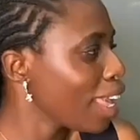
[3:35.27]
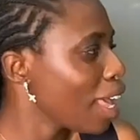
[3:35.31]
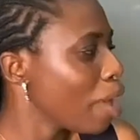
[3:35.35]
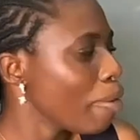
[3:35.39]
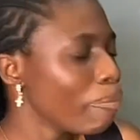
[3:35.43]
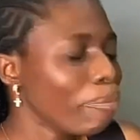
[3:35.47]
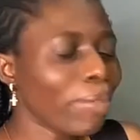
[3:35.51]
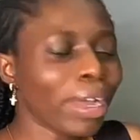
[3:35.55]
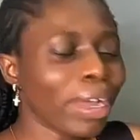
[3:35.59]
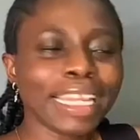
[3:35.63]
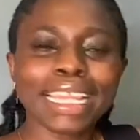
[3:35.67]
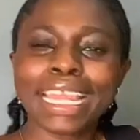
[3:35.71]

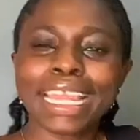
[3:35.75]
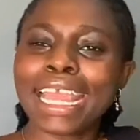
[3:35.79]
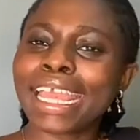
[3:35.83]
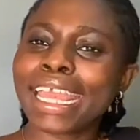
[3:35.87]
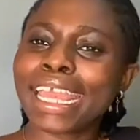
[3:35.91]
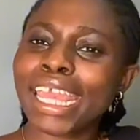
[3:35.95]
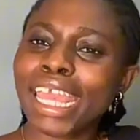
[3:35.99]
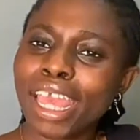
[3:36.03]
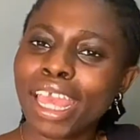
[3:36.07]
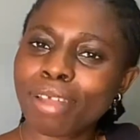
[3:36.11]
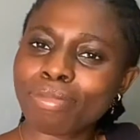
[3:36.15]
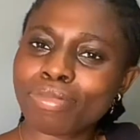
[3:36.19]
my leg
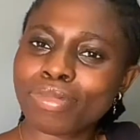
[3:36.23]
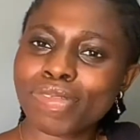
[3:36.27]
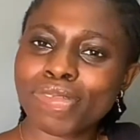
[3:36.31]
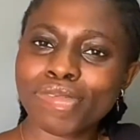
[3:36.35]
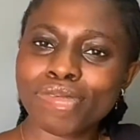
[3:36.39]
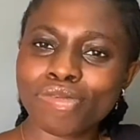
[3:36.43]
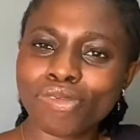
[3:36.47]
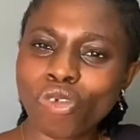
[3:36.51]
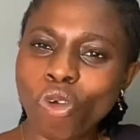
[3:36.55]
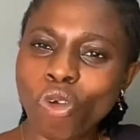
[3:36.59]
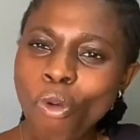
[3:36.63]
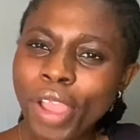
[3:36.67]

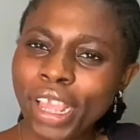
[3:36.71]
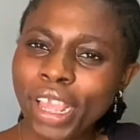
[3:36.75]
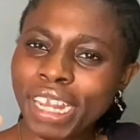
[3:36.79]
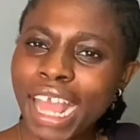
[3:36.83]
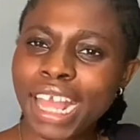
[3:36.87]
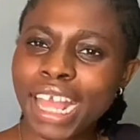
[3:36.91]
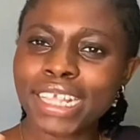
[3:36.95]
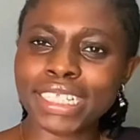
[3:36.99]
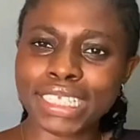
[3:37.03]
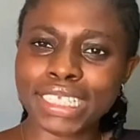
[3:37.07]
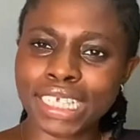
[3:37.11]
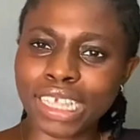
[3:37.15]
kept going
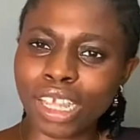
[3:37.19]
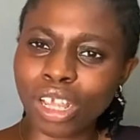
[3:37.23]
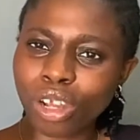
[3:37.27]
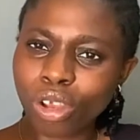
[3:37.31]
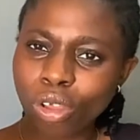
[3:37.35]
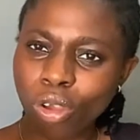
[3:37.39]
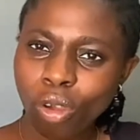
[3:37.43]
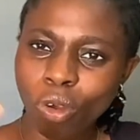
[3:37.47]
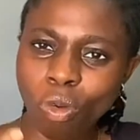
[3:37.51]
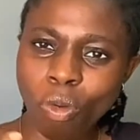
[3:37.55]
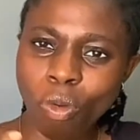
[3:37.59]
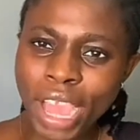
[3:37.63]

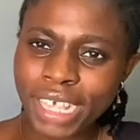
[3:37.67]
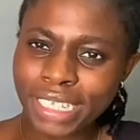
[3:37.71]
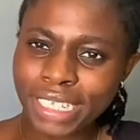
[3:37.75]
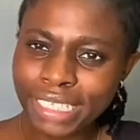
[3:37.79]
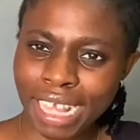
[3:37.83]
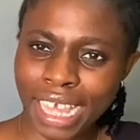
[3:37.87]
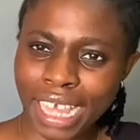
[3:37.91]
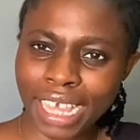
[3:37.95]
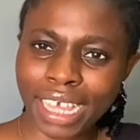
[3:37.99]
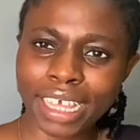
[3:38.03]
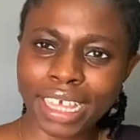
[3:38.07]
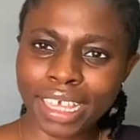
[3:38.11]
anti-clockwise,
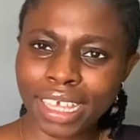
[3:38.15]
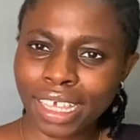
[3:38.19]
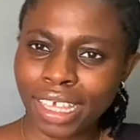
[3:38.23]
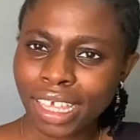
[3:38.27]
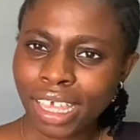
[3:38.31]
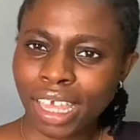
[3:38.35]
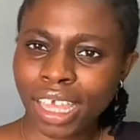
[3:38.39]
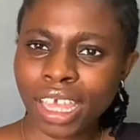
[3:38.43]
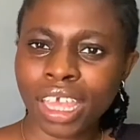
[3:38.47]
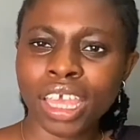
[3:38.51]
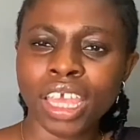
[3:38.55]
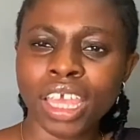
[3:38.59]

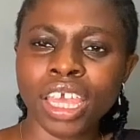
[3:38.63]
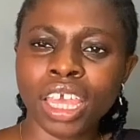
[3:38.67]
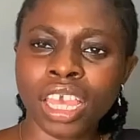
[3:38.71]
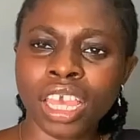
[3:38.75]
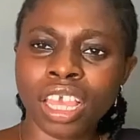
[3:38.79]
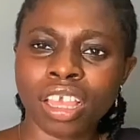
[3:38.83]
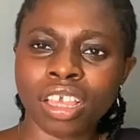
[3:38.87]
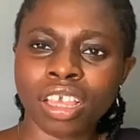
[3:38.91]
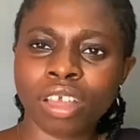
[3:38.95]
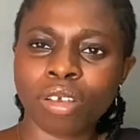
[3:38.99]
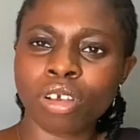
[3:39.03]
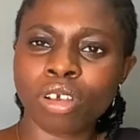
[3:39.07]

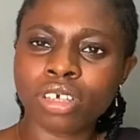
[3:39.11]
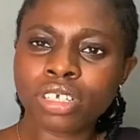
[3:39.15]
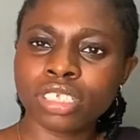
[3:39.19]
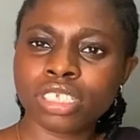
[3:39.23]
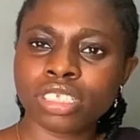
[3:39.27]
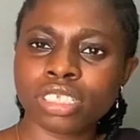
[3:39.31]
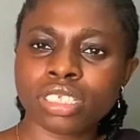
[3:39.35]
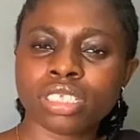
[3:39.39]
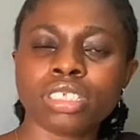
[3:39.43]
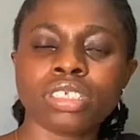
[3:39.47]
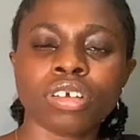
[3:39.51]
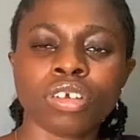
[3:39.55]

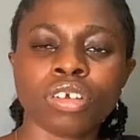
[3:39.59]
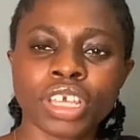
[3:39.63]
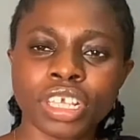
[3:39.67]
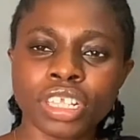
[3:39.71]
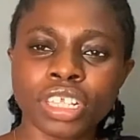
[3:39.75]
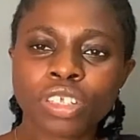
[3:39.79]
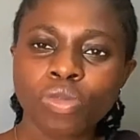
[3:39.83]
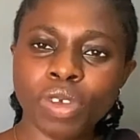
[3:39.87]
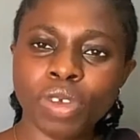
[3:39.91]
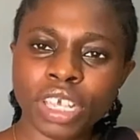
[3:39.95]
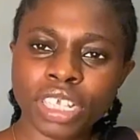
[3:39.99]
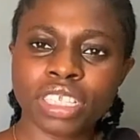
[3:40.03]
the
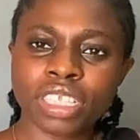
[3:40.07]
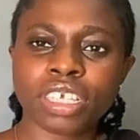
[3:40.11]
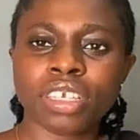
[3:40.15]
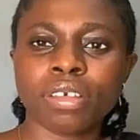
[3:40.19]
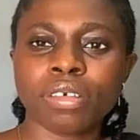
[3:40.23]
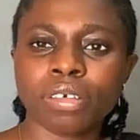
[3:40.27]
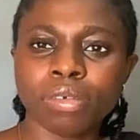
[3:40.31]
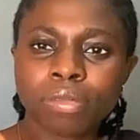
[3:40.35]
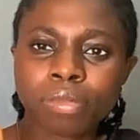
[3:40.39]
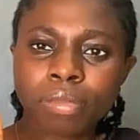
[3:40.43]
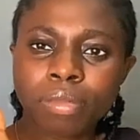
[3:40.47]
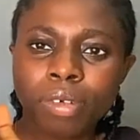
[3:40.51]
way
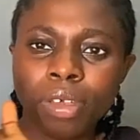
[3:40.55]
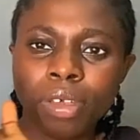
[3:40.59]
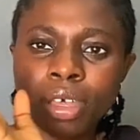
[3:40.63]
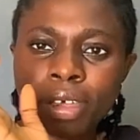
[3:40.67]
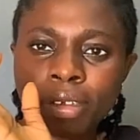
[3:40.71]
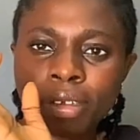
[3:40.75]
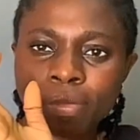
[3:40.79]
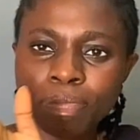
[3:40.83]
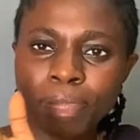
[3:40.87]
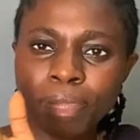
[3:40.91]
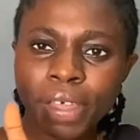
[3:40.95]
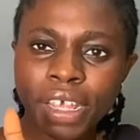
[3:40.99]
the
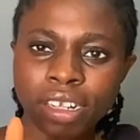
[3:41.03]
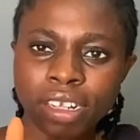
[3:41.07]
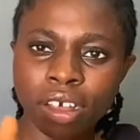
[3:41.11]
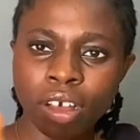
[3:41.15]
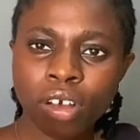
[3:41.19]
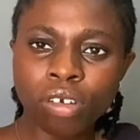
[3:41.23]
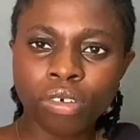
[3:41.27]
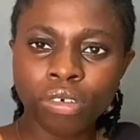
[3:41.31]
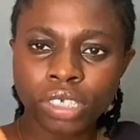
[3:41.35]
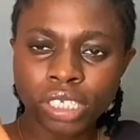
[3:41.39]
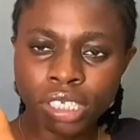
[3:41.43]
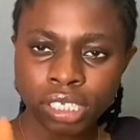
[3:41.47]

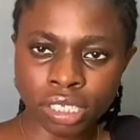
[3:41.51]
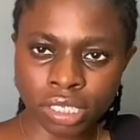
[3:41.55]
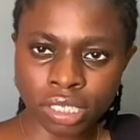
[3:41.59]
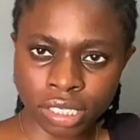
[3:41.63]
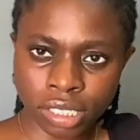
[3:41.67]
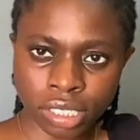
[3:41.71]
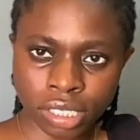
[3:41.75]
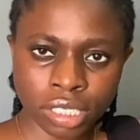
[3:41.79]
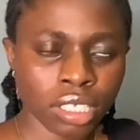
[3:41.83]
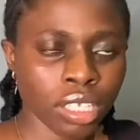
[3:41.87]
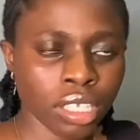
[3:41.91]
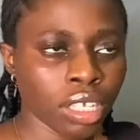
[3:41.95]
pedal
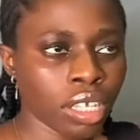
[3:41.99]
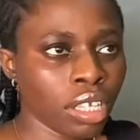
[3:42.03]
is,